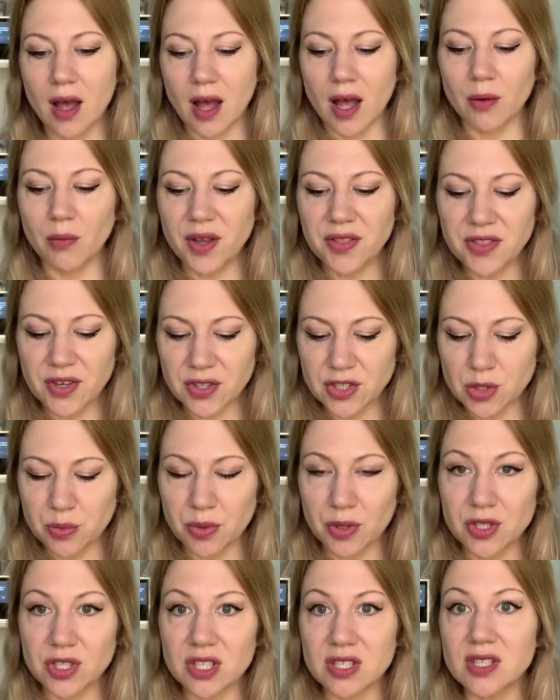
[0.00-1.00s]
I went there to
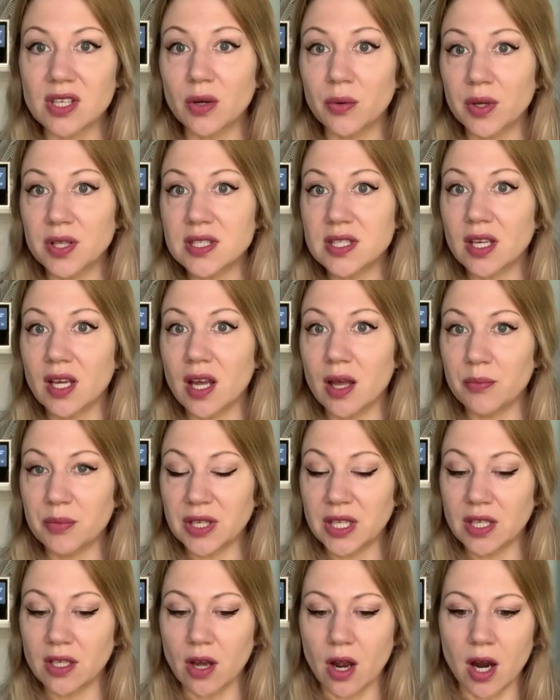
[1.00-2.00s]
purchase the Quince &
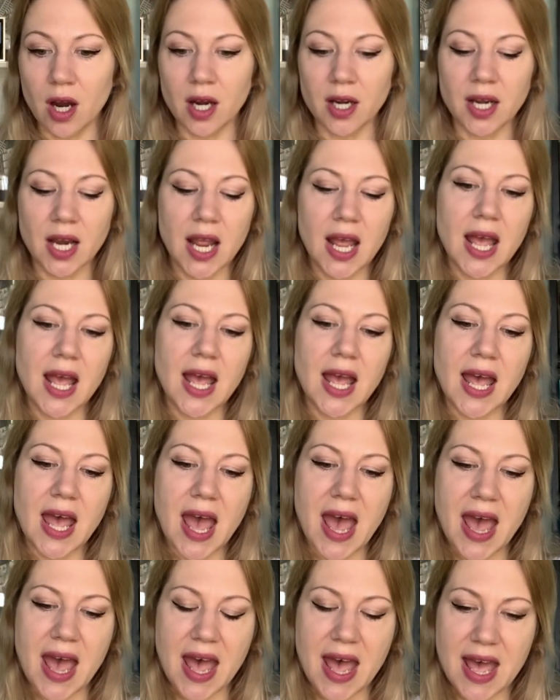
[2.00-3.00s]
Company yarn,
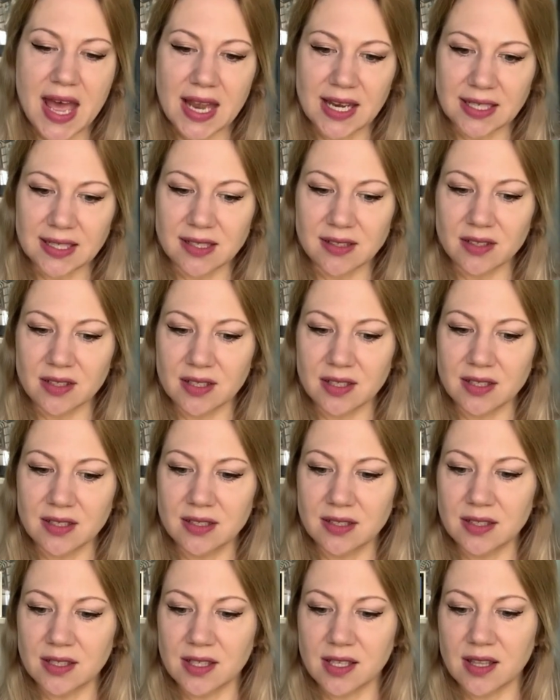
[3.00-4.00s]

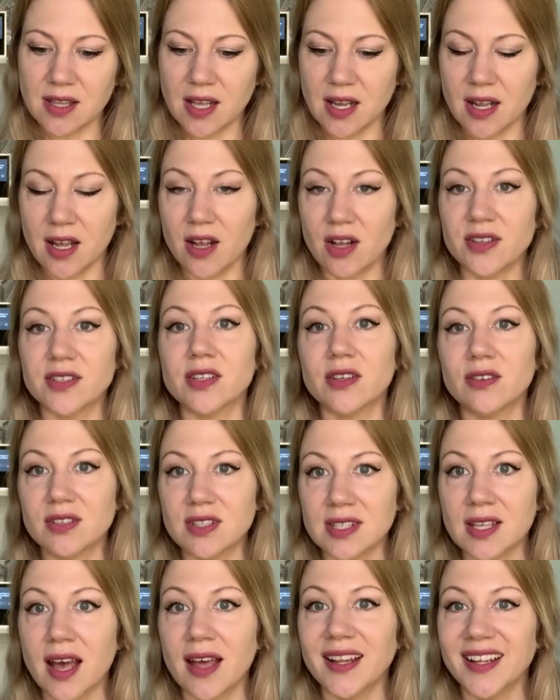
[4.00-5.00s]
and then I also
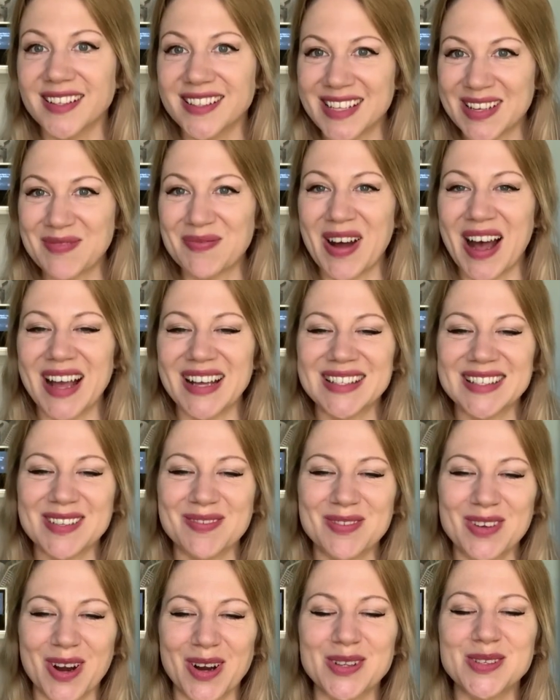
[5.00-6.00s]
decided to buy some
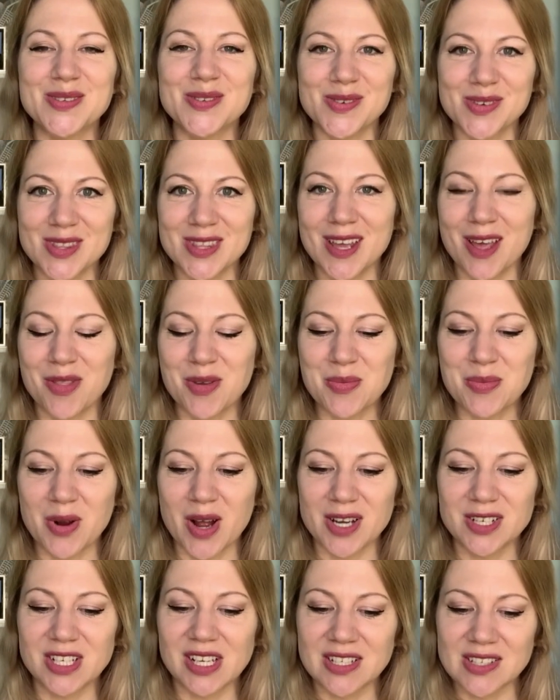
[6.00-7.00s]
yarns for the other
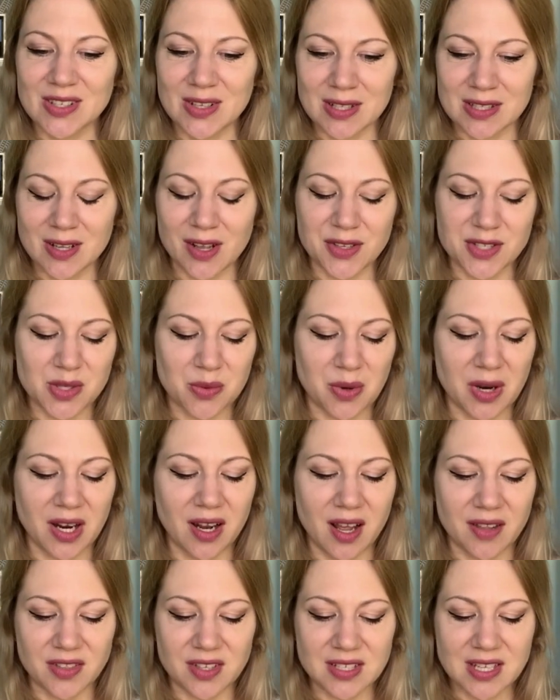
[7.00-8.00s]
projects. So that's also where I
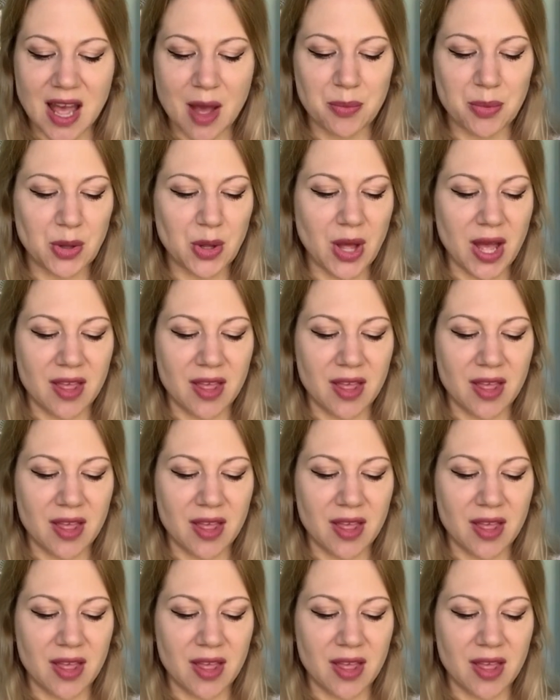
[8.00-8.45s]
got the dapple.